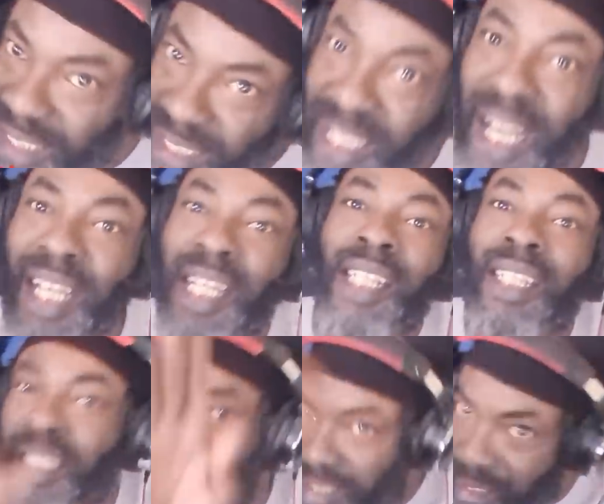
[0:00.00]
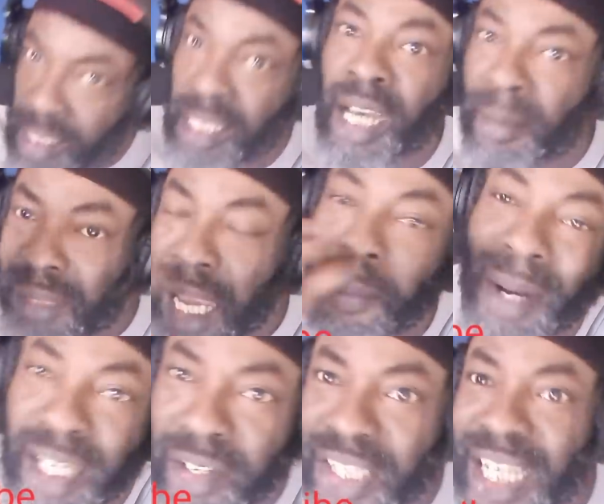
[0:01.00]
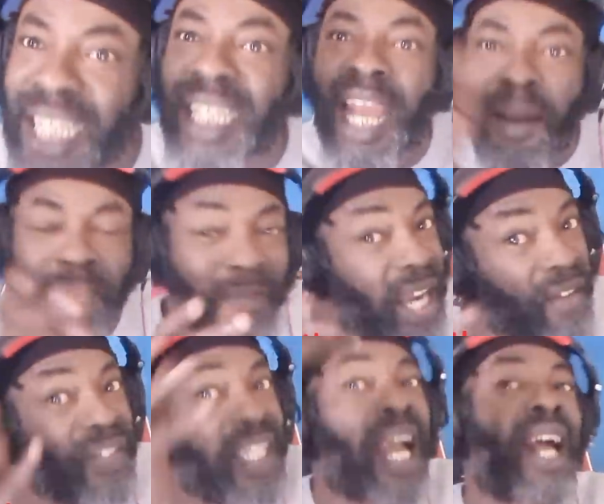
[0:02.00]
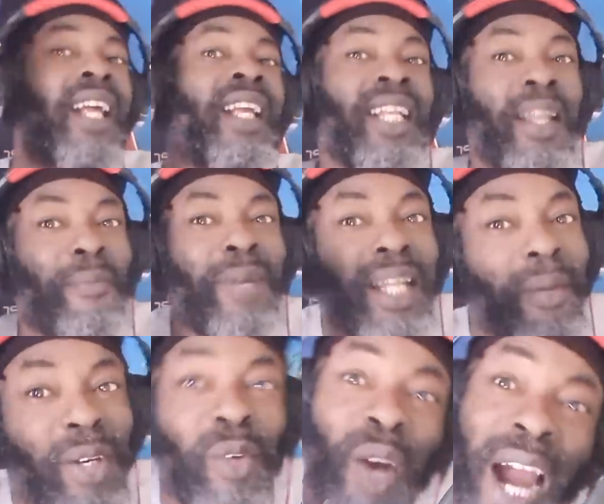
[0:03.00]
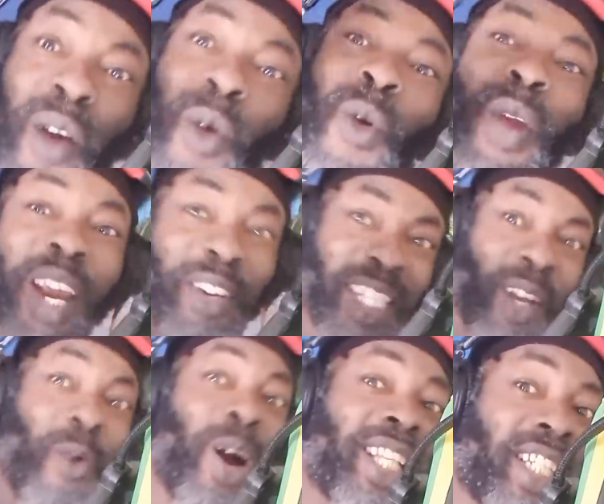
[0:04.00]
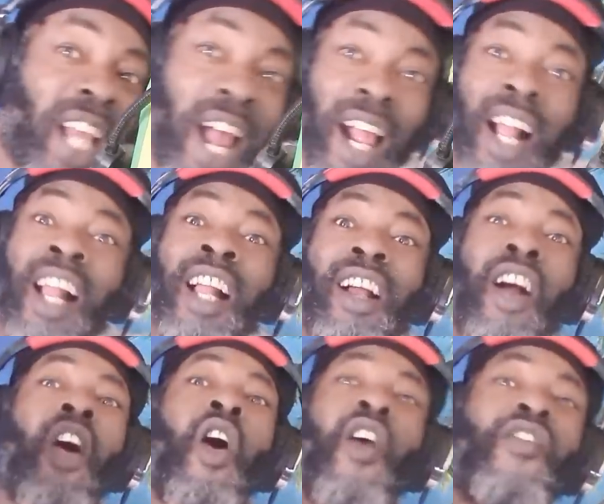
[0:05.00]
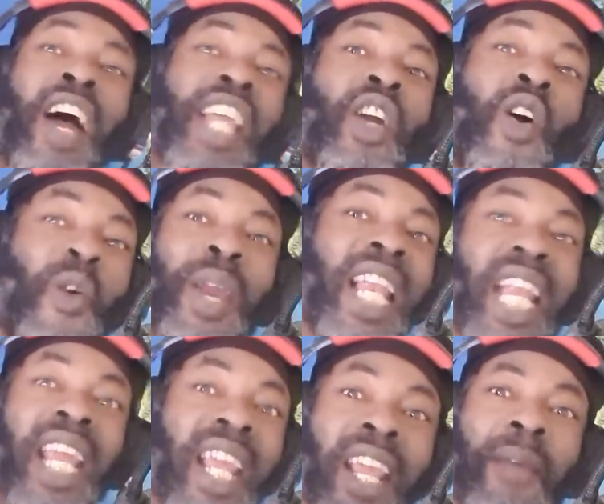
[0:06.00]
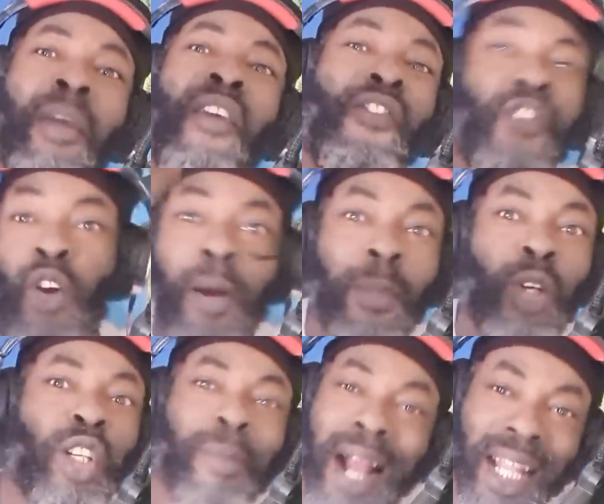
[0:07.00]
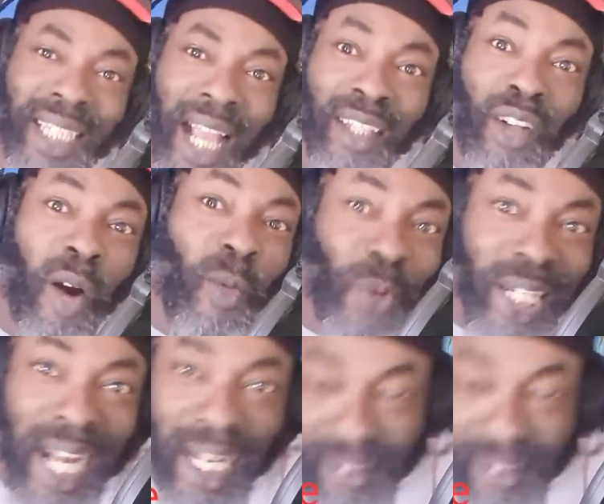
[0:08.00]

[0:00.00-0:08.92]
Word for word: and thing like that, and them type of lyrics at them levy ya. Them man make you aware, so watch ya. Cover your wheelie before Buju Banton come with